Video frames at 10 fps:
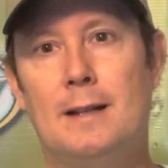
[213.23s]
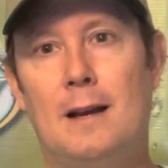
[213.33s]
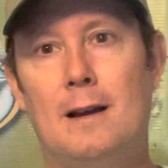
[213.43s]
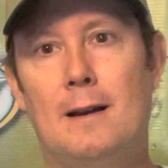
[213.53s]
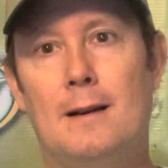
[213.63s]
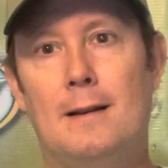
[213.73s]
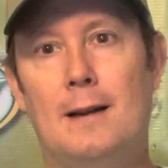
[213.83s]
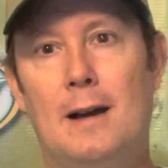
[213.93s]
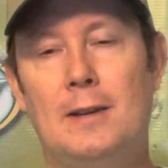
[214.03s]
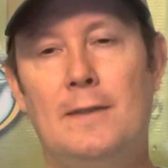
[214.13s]

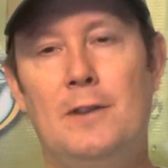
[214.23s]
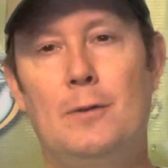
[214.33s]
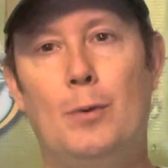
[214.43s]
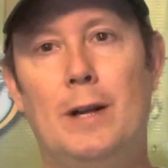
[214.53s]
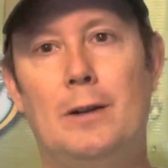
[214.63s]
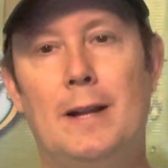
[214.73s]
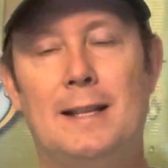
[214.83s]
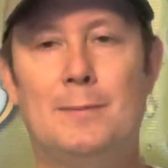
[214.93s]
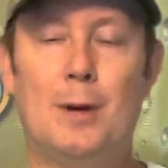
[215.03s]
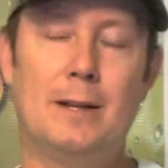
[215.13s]
I'll give you the winner
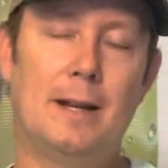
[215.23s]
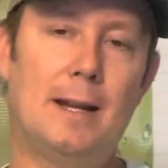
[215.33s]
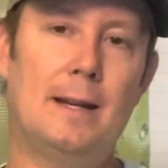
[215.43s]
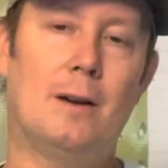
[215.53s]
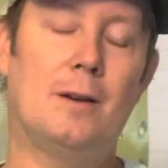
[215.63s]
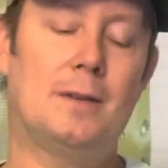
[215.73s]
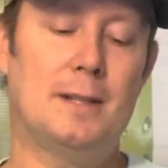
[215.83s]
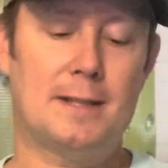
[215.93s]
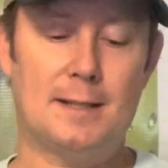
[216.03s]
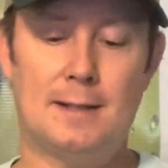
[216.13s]
next Monday on
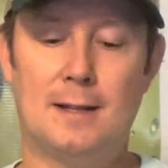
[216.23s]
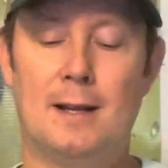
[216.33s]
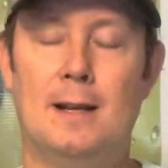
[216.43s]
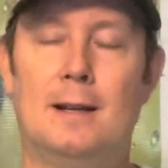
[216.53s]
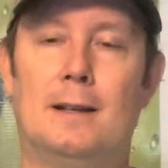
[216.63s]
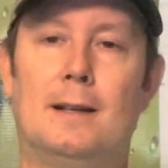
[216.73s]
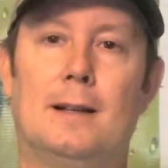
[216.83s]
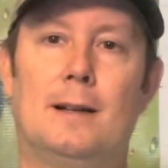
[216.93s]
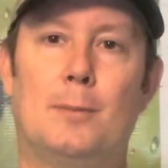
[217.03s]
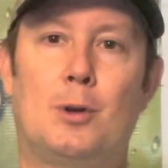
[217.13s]
this
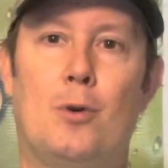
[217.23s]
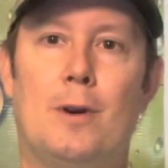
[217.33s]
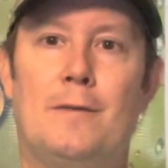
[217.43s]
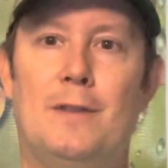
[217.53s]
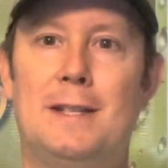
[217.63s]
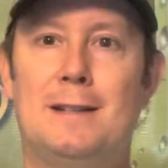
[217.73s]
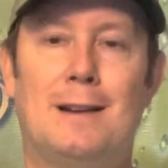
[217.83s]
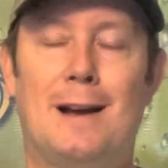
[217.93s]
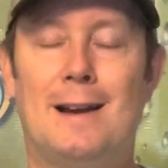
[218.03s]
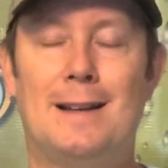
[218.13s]
McCoy Fishing
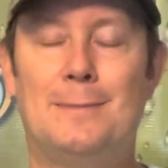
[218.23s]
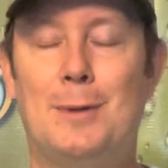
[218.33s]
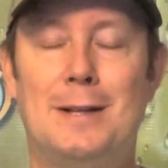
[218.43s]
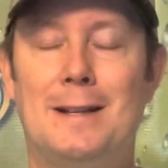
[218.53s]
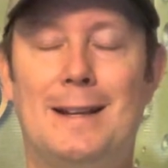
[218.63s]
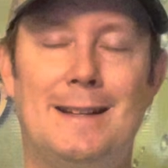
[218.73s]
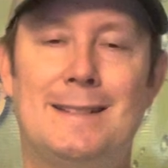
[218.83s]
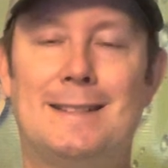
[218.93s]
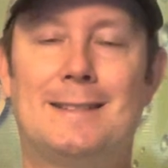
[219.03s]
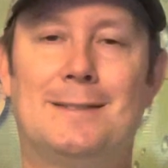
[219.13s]
Line
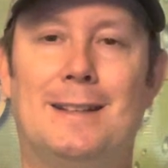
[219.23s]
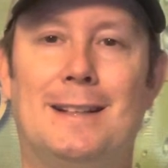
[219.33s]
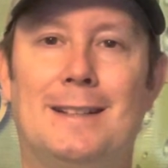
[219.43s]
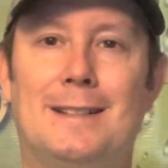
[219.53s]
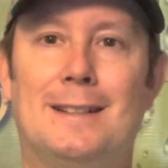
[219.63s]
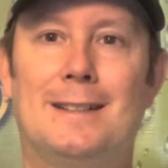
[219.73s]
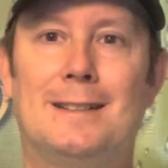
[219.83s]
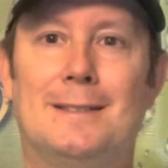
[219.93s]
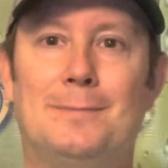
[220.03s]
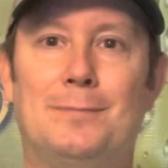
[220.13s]
Mondays,
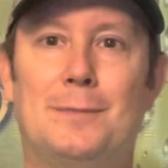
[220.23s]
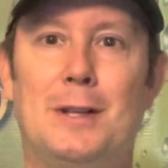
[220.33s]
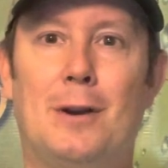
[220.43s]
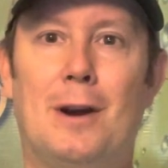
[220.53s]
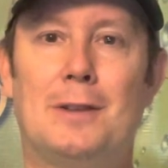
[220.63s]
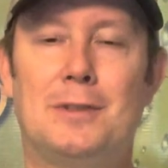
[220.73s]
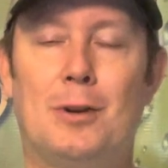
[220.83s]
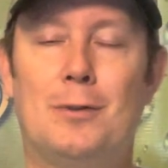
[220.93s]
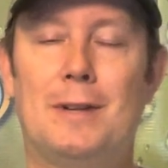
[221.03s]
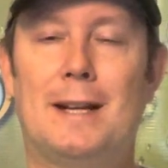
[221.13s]
and I'll
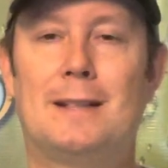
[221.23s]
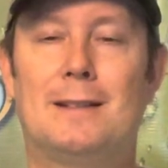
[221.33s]
show the